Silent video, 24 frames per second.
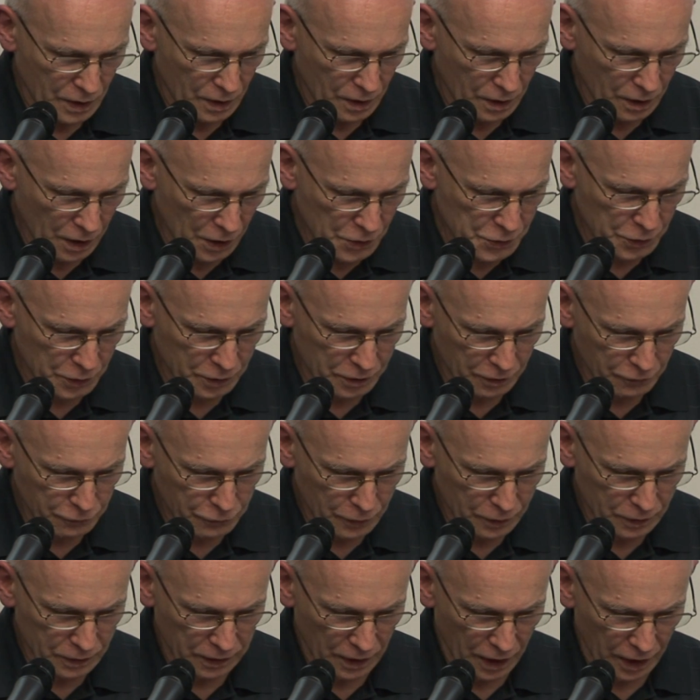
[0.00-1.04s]
casts a
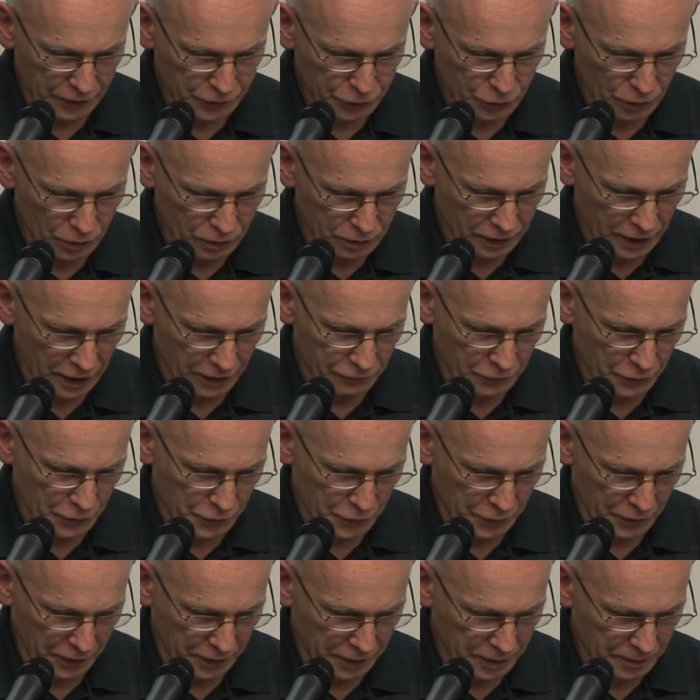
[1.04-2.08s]
different light on
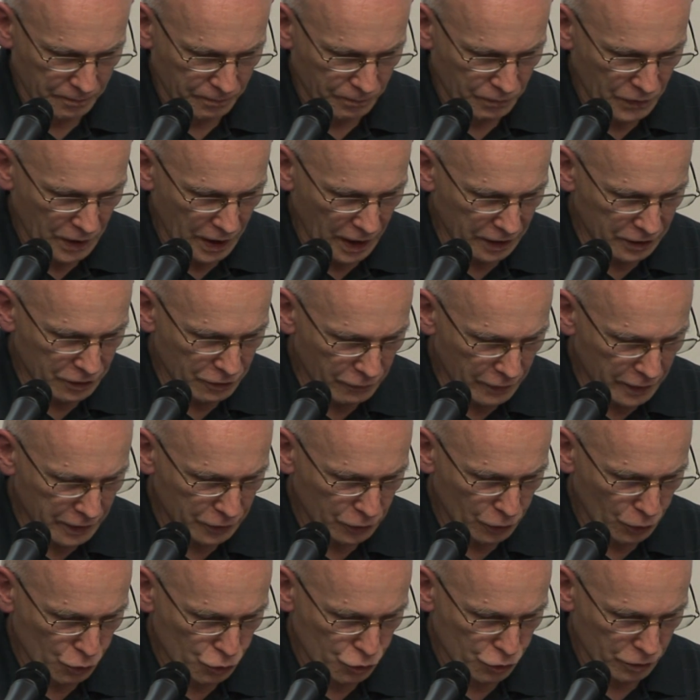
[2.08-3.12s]
everything, and the very
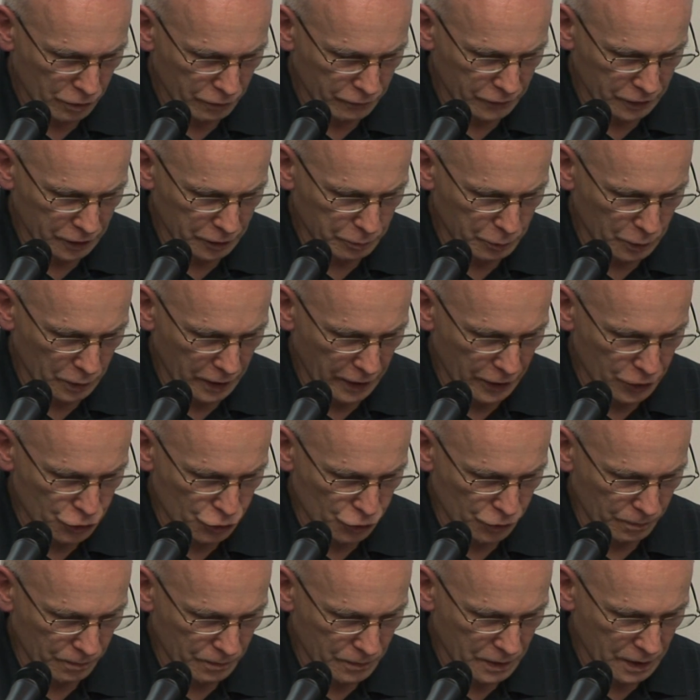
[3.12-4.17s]
notion of
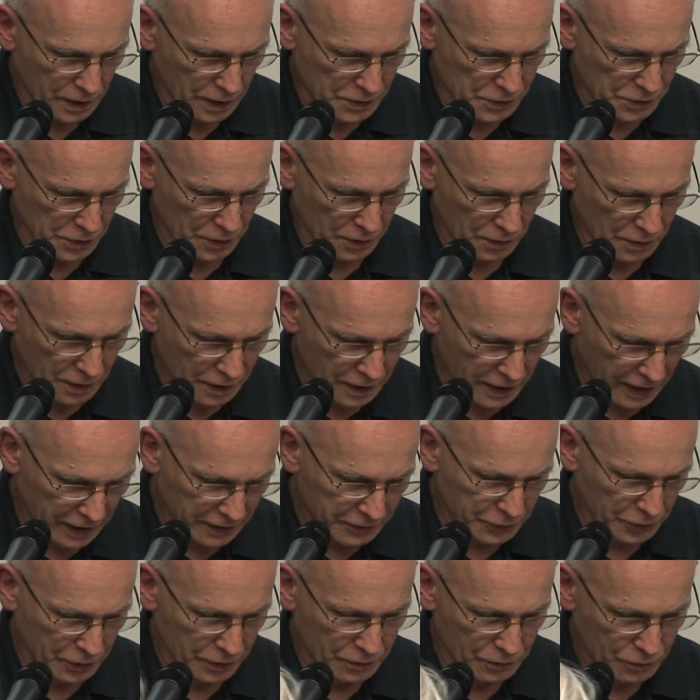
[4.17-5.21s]
interpellation as a
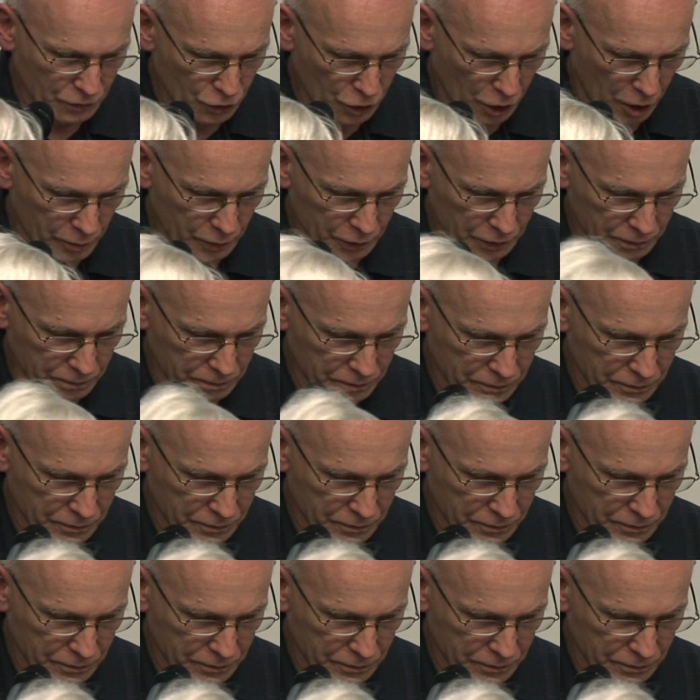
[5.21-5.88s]
handy common